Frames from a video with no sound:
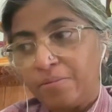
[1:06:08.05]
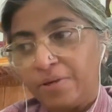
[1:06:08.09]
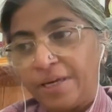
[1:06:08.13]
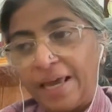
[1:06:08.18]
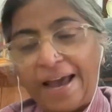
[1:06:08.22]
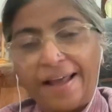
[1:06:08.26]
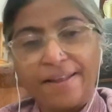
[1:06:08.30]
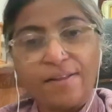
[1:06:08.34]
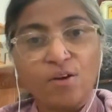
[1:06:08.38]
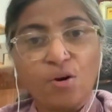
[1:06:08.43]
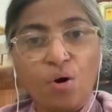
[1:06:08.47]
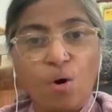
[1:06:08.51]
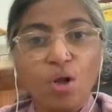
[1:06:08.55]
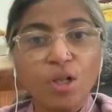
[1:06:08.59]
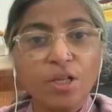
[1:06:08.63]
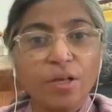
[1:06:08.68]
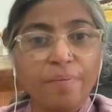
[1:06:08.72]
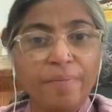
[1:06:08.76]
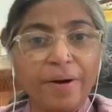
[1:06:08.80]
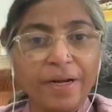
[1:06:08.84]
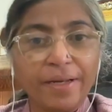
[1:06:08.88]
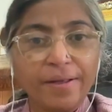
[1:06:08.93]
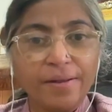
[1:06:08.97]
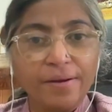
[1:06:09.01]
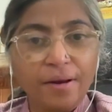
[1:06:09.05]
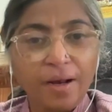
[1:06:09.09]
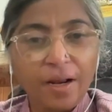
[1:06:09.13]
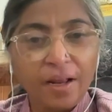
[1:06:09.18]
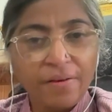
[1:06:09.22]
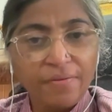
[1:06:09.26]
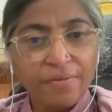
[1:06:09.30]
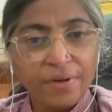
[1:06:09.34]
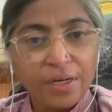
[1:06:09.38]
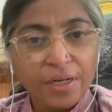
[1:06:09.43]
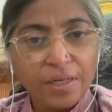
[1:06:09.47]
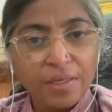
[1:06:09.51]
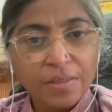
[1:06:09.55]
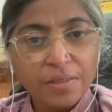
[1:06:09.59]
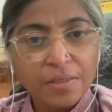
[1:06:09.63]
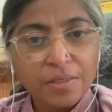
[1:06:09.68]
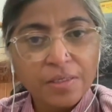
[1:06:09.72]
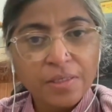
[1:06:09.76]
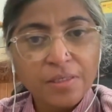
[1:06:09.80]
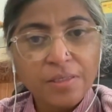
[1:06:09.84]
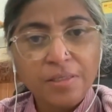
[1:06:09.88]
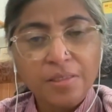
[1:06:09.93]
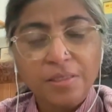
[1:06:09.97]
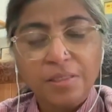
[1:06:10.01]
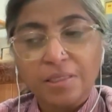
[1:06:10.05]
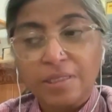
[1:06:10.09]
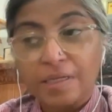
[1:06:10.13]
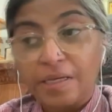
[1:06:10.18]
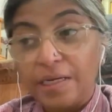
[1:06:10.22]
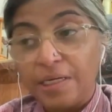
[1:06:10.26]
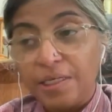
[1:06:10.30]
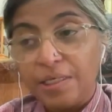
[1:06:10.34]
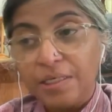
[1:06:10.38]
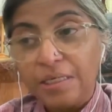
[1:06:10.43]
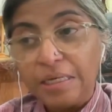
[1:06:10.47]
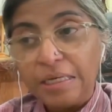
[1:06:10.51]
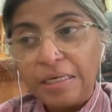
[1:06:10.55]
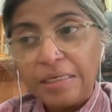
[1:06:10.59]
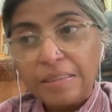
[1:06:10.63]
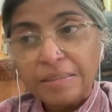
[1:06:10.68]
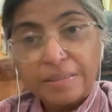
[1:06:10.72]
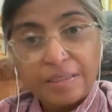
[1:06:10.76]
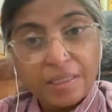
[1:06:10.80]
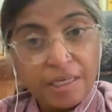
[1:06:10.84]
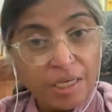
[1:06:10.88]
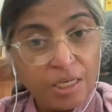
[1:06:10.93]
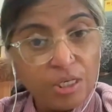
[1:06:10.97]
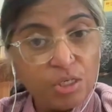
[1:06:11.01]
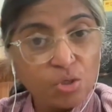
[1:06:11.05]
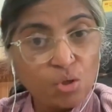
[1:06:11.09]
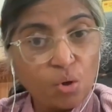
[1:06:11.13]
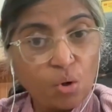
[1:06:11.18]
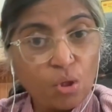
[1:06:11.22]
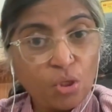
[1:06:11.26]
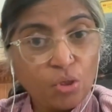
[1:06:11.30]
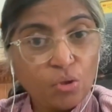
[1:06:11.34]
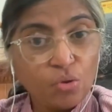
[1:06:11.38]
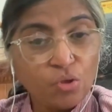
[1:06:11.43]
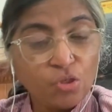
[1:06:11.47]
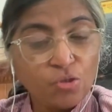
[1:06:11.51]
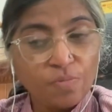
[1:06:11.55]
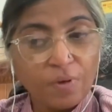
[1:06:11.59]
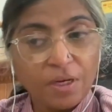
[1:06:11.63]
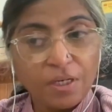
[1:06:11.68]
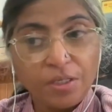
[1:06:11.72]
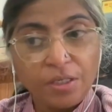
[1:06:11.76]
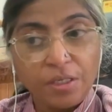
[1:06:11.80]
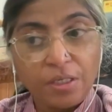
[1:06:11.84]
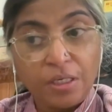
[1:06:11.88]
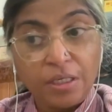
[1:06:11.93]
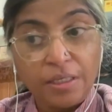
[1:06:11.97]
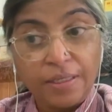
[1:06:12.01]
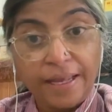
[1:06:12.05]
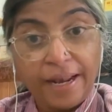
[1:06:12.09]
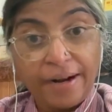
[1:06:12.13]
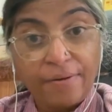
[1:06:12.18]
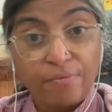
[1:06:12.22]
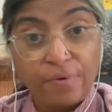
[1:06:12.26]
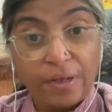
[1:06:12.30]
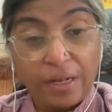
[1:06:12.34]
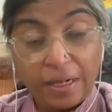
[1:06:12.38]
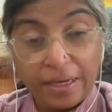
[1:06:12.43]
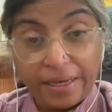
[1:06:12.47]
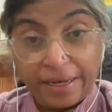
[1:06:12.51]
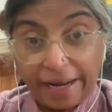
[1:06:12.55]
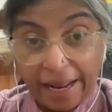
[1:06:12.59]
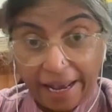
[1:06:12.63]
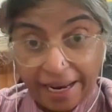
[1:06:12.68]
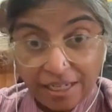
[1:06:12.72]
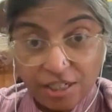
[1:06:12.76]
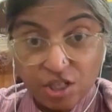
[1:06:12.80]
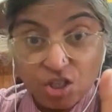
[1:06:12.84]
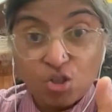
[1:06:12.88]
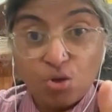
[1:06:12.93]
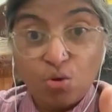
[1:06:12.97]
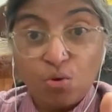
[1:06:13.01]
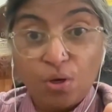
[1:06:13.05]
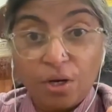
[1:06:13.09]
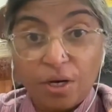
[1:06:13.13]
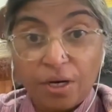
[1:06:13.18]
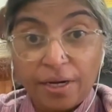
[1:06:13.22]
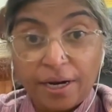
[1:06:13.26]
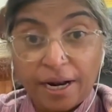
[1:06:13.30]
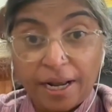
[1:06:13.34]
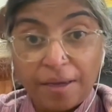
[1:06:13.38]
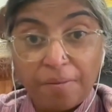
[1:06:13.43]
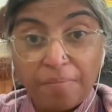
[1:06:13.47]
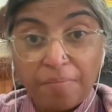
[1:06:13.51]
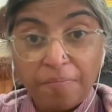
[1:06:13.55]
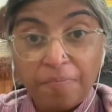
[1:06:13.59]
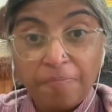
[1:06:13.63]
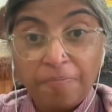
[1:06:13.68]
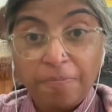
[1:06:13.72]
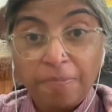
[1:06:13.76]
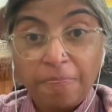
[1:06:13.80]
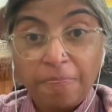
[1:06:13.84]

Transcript: gather all the material evidences, seize all those materials that will connect it to the crime,